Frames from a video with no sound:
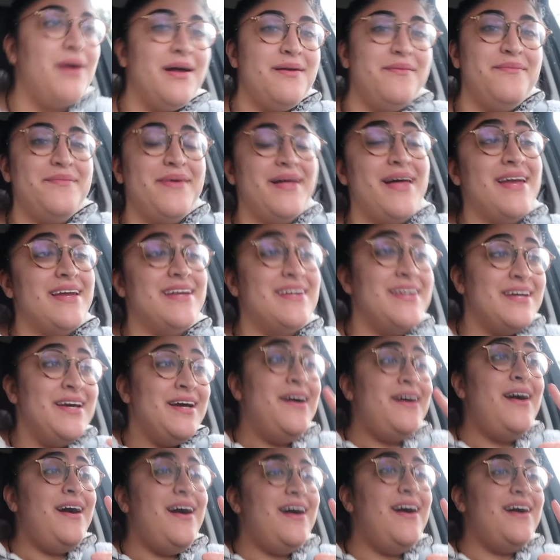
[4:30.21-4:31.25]
I'm like,
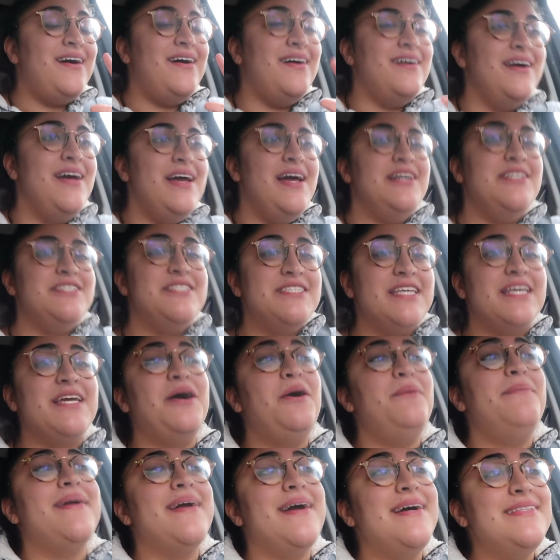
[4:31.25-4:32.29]
oh, and she's like,
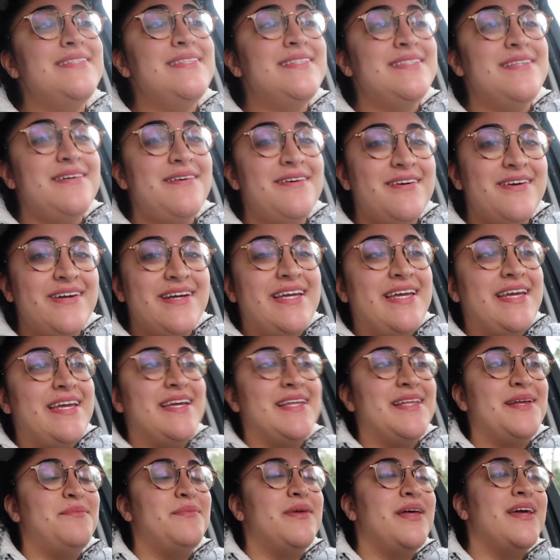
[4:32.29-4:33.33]
oh my god, sorry.
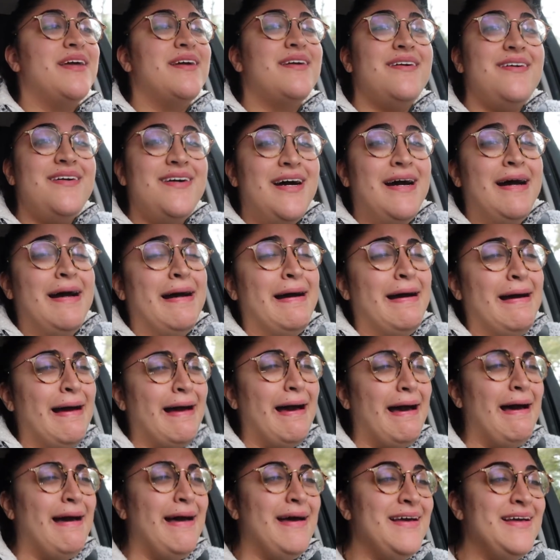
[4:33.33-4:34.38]
And I'm like, oh,
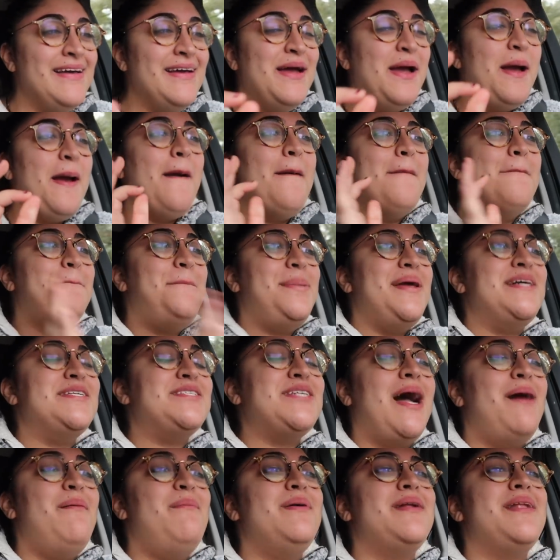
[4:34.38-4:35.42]
bitch,
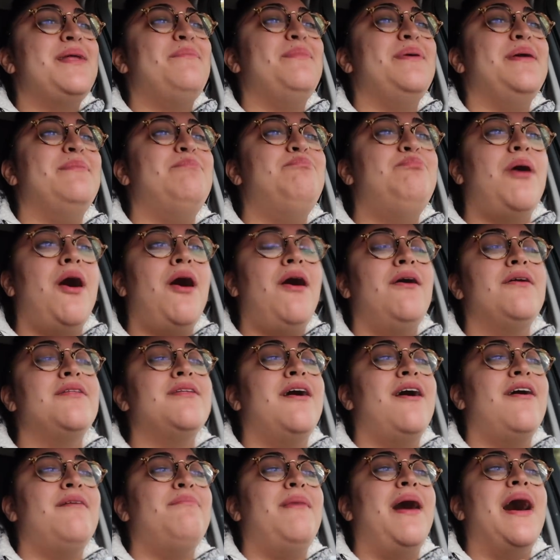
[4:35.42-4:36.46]
I'm gonna be bald
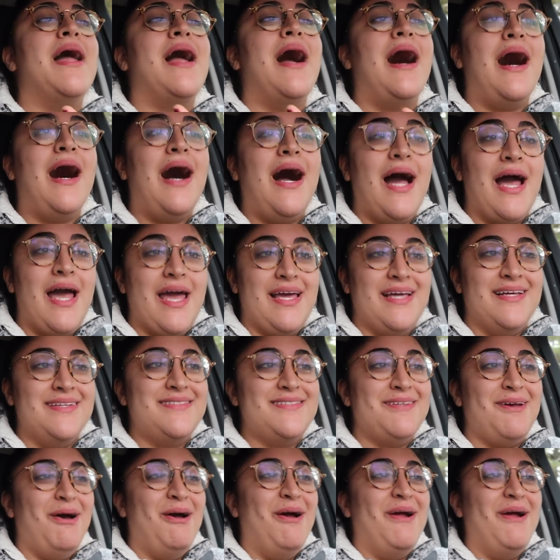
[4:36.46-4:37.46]
on my eyes.